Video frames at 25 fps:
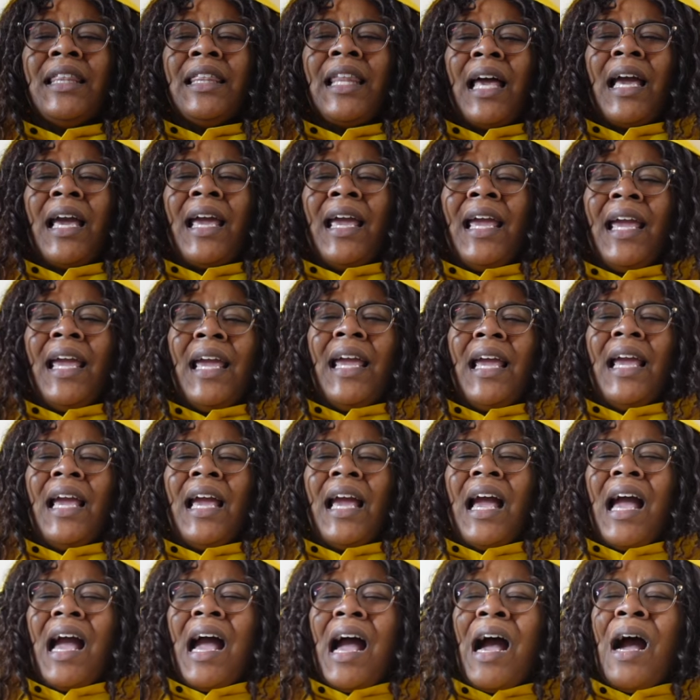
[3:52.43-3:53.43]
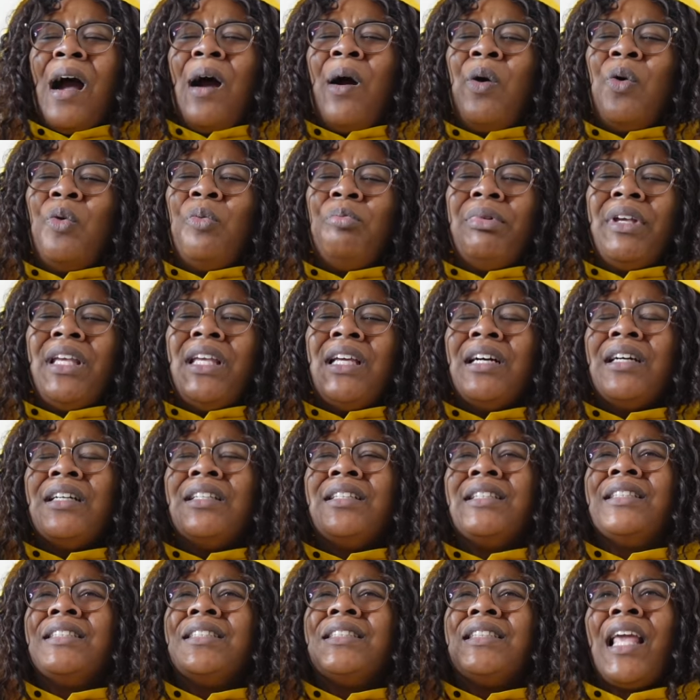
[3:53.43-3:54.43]
Like, I don't be
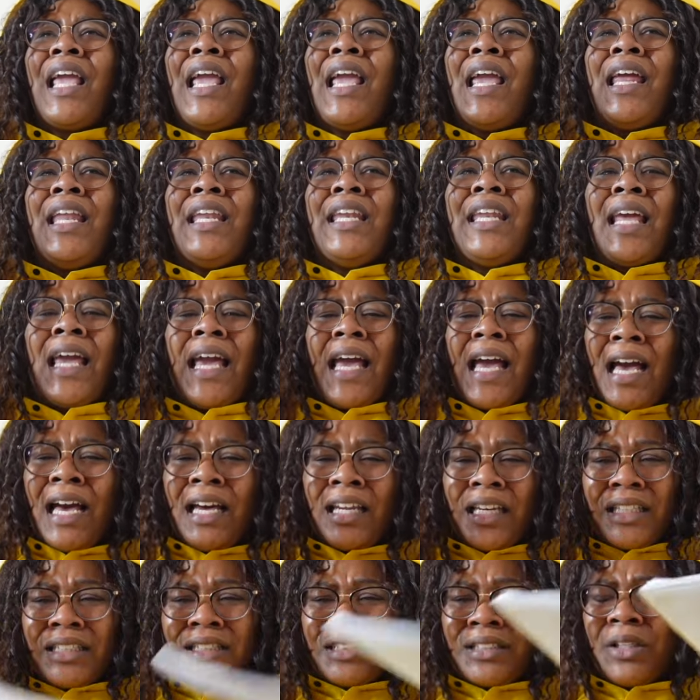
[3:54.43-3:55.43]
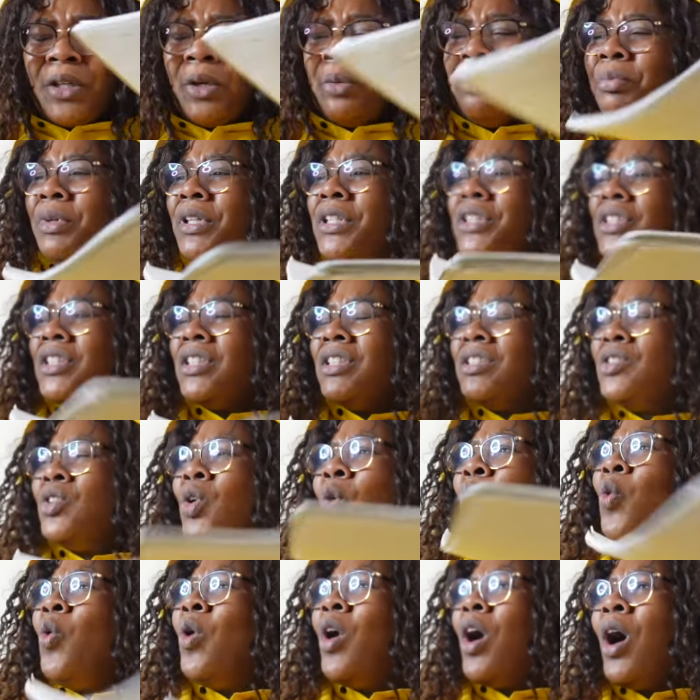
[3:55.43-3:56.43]
understanding how this stuff be just
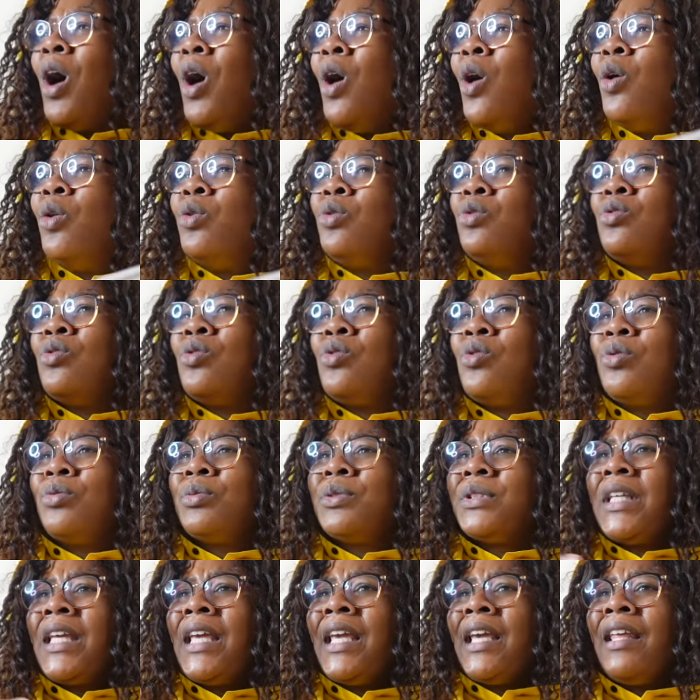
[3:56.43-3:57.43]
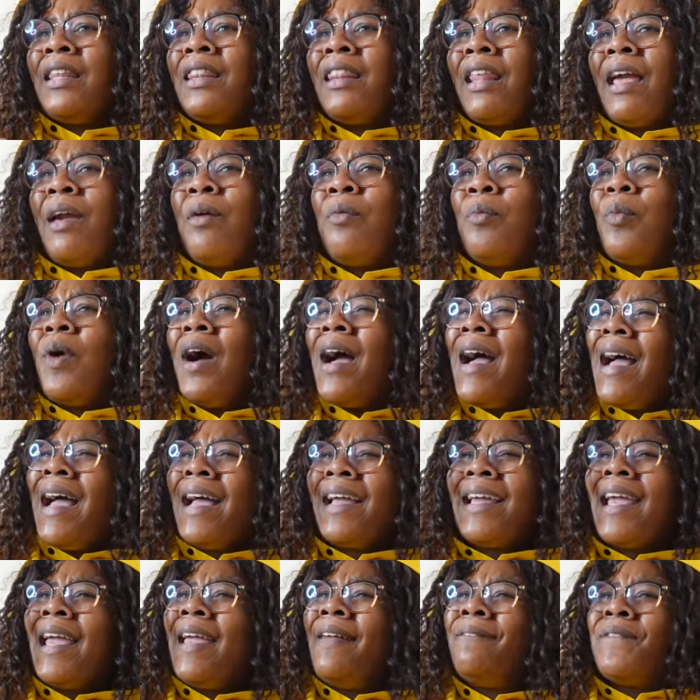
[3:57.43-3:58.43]
going on. You know what I'm saying? Like, why
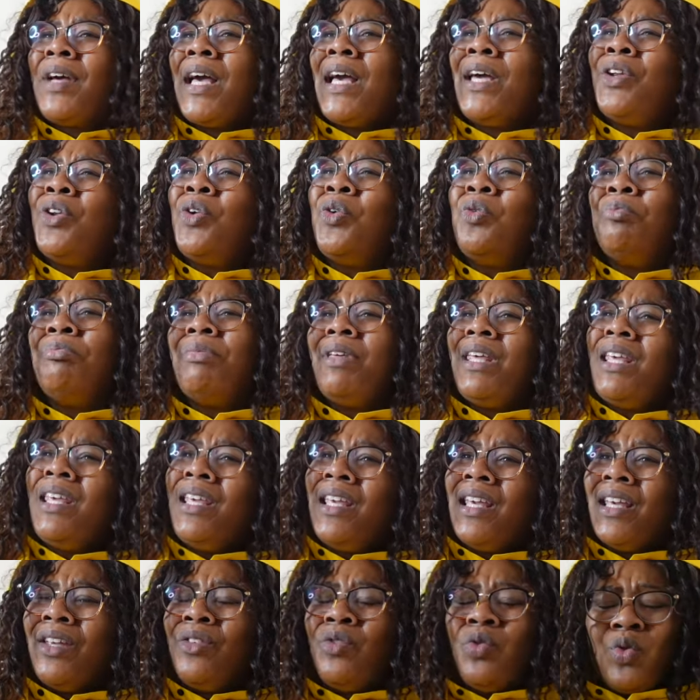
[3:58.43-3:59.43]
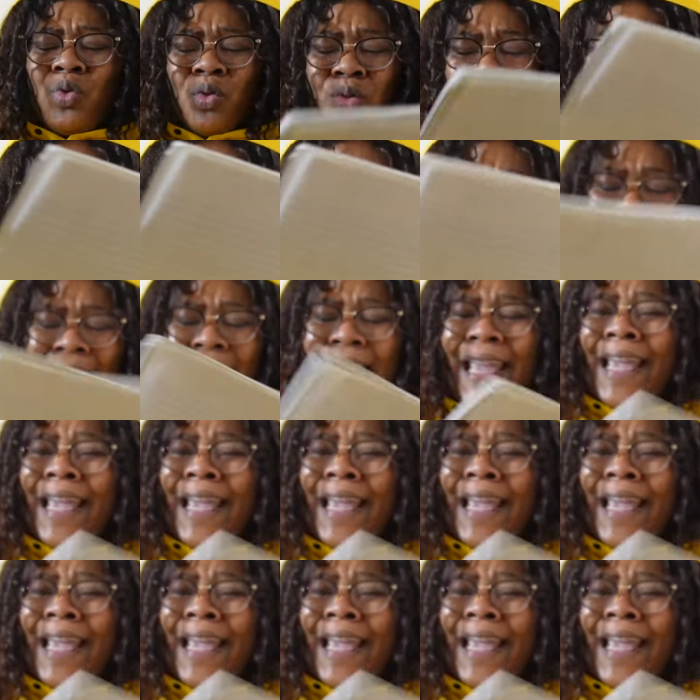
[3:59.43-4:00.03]
I can't find no men? You know what I'm saying?